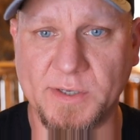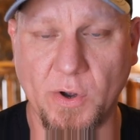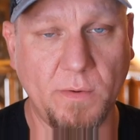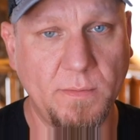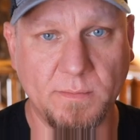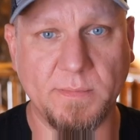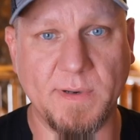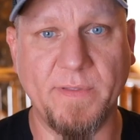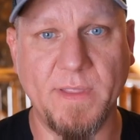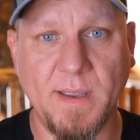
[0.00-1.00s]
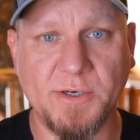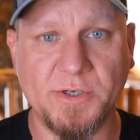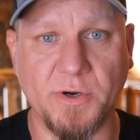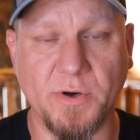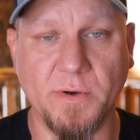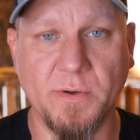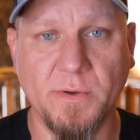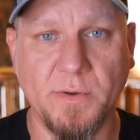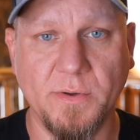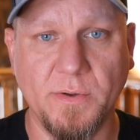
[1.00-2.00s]
So definitely make sure
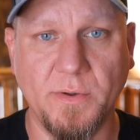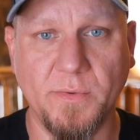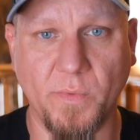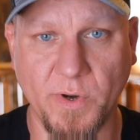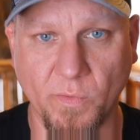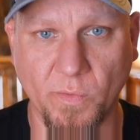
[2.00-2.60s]
when